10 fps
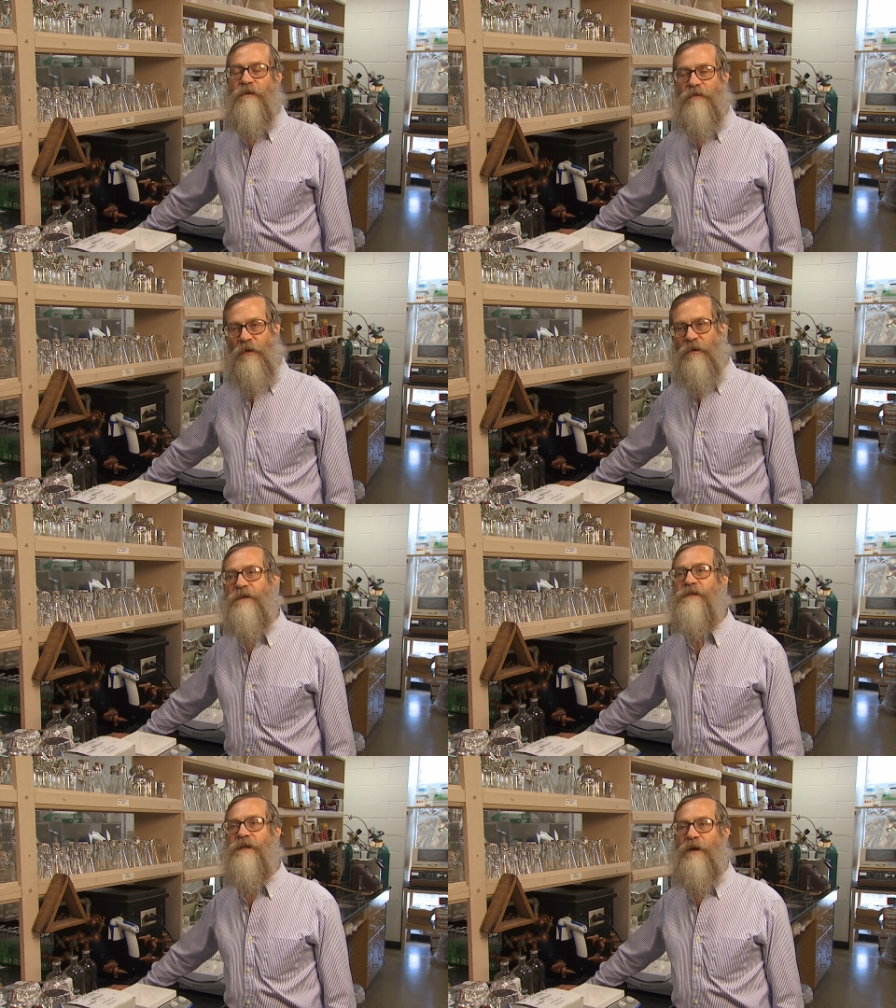
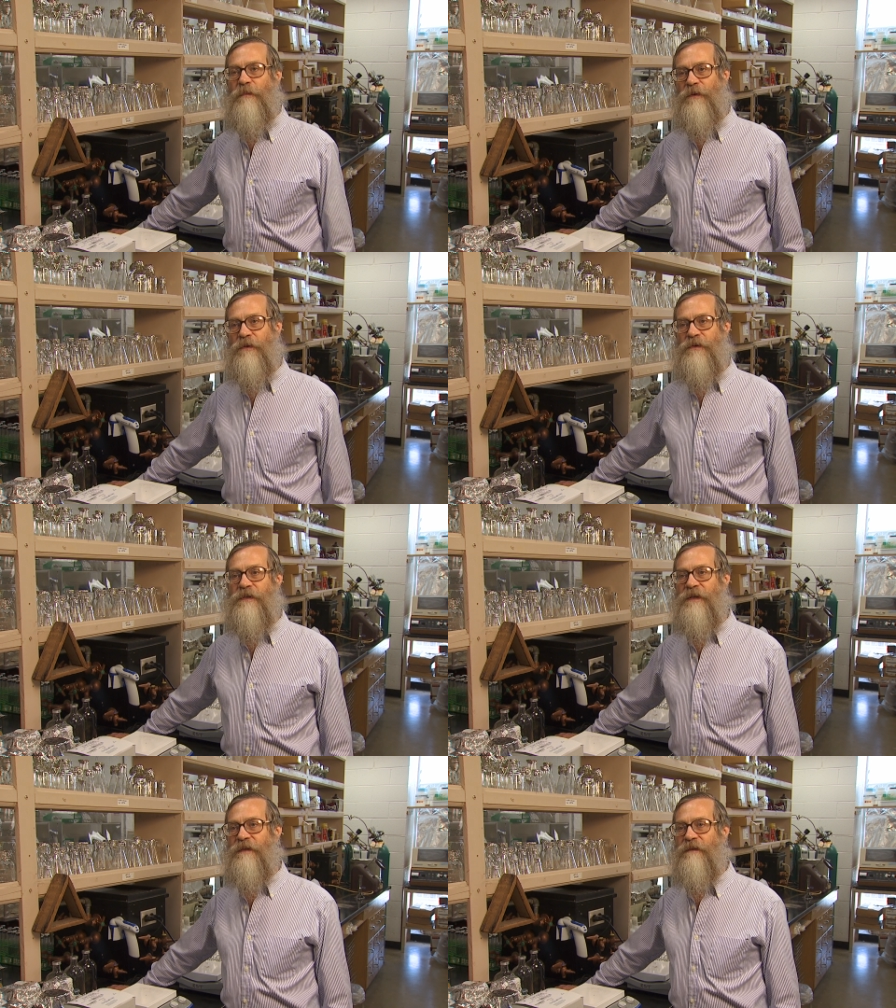focus on
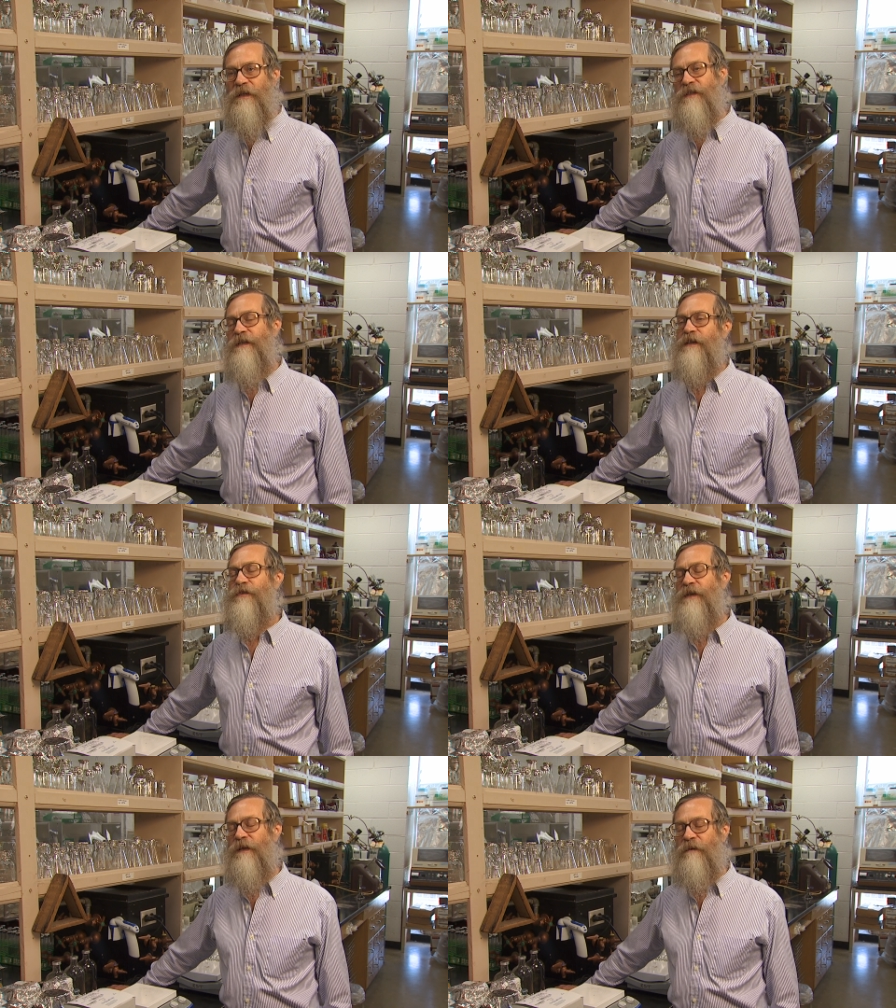producing this next
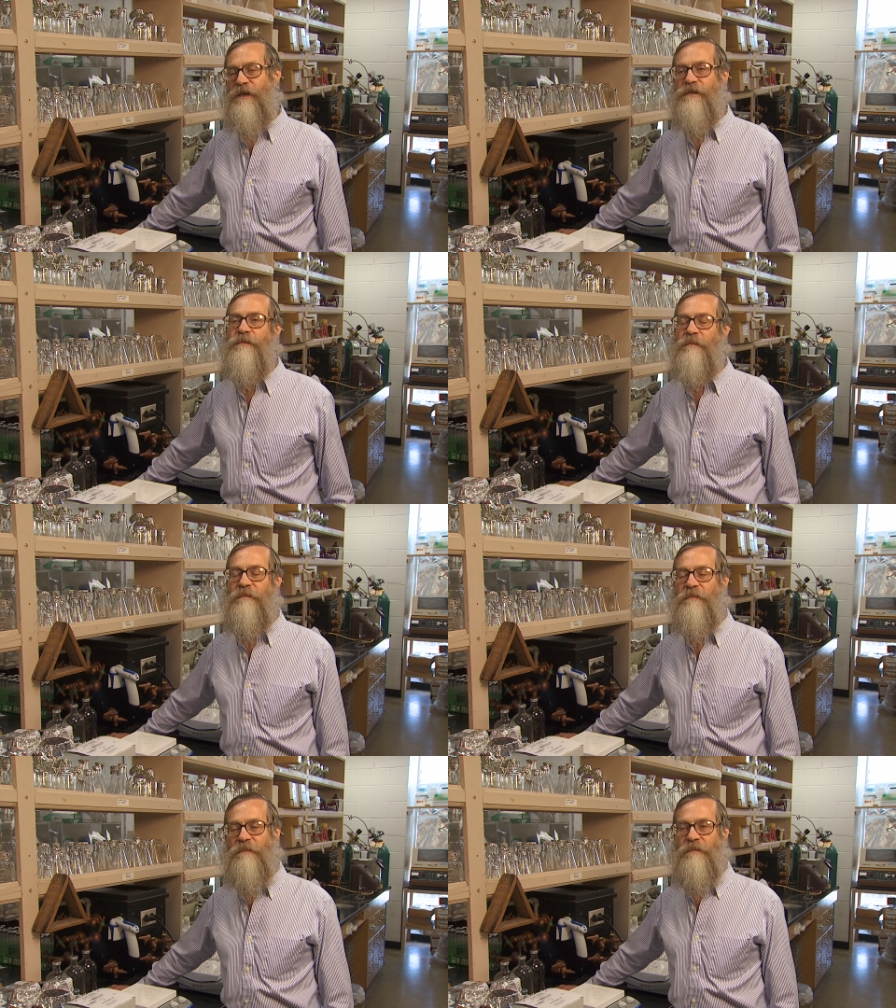generation
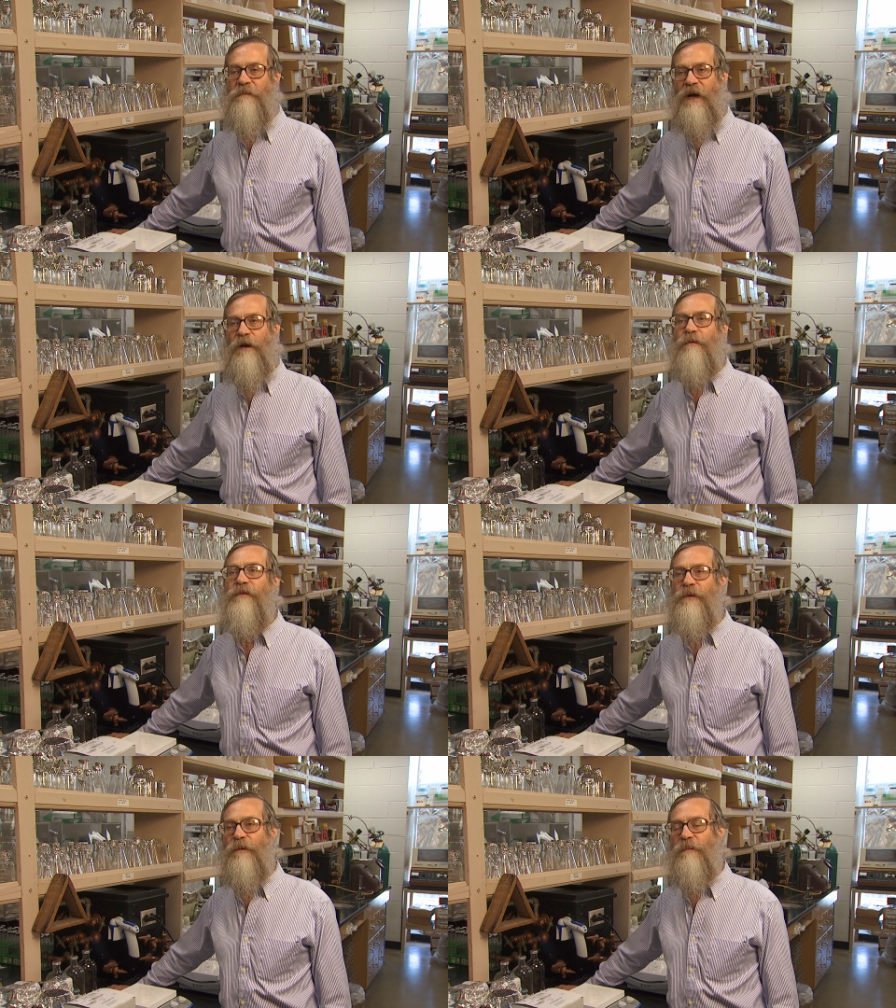
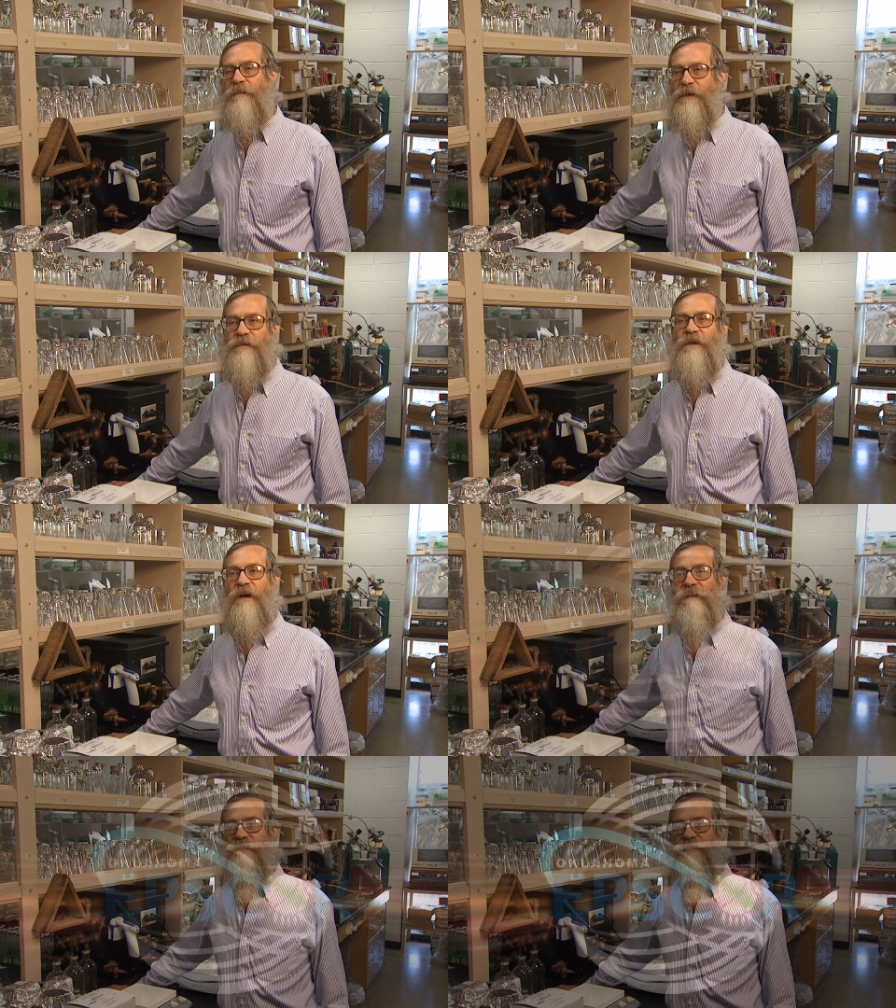biofuel butanol.